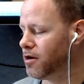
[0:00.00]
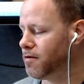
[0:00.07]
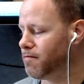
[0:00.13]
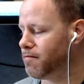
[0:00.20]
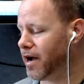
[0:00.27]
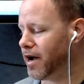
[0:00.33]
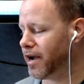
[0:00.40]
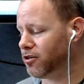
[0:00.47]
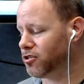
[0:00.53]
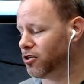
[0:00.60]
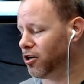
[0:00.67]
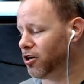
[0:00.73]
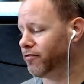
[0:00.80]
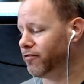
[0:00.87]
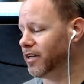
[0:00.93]

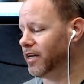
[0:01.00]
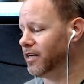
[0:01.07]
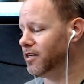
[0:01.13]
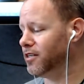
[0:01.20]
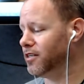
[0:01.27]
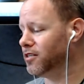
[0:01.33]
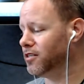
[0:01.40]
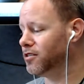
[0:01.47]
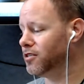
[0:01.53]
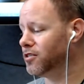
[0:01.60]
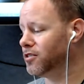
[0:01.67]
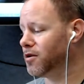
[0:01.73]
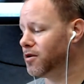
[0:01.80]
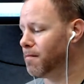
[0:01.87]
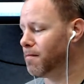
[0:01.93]
Microsoft
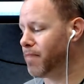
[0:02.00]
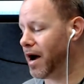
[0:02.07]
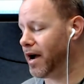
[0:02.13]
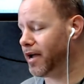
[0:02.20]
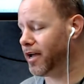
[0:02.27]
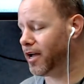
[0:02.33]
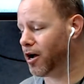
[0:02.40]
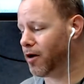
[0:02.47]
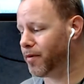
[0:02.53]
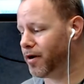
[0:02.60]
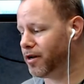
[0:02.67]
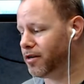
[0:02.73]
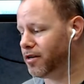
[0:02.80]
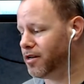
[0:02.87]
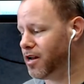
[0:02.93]
is buying up
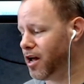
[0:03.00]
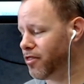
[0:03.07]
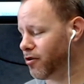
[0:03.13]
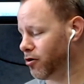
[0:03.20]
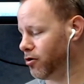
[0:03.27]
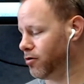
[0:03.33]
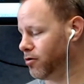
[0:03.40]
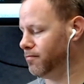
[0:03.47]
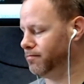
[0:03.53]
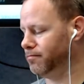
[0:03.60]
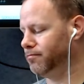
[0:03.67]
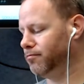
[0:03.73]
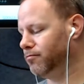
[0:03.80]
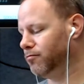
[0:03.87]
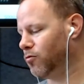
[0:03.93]
another
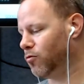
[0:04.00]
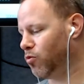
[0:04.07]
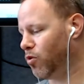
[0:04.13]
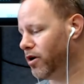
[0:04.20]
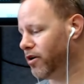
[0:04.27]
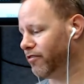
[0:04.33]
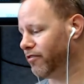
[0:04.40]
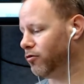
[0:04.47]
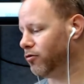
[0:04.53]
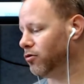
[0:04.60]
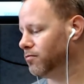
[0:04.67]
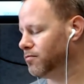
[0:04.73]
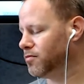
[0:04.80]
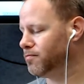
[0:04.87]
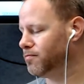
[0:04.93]
wonderful
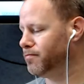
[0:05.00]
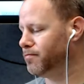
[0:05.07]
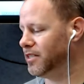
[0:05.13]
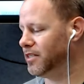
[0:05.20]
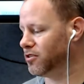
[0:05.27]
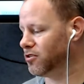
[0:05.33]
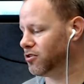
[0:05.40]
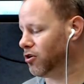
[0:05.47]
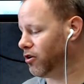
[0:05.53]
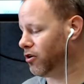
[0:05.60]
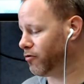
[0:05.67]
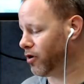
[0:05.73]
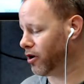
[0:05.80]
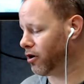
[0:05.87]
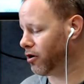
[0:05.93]
piece of
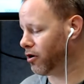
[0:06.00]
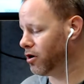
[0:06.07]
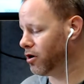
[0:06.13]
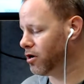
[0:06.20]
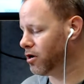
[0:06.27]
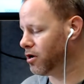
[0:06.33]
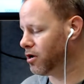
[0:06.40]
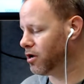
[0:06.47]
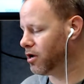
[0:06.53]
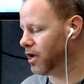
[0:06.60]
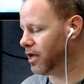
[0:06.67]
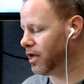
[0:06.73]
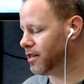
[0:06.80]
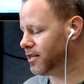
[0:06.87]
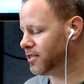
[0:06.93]
software,
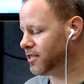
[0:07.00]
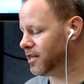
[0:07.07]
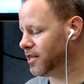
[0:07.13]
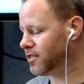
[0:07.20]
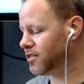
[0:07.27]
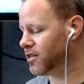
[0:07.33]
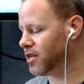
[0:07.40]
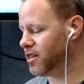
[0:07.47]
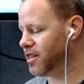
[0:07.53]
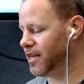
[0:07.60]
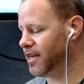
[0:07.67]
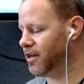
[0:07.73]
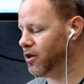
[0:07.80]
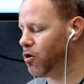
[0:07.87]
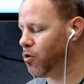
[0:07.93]
and this is
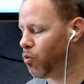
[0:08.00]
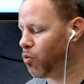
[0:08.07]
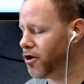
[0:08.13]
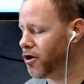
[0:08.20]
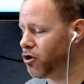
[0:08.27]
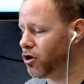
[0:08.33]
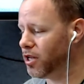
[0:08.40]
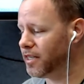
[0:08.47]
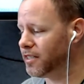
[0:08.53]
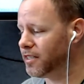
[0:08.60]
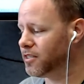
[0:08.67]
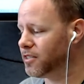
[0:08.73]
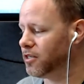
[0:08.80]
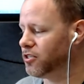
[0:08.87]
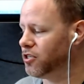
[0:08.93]
the
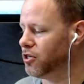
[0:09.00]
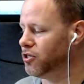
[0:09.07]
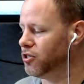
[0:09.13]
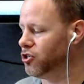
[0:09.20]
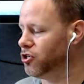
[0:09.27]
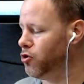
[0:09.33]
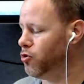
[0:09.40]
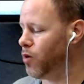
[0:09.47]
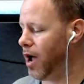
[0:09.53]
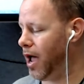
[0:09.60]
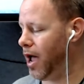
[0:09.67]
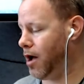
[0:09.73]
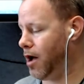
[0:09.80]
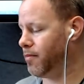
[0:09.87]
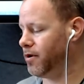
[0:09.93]
Wunderlist To Do
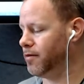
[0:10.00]
app.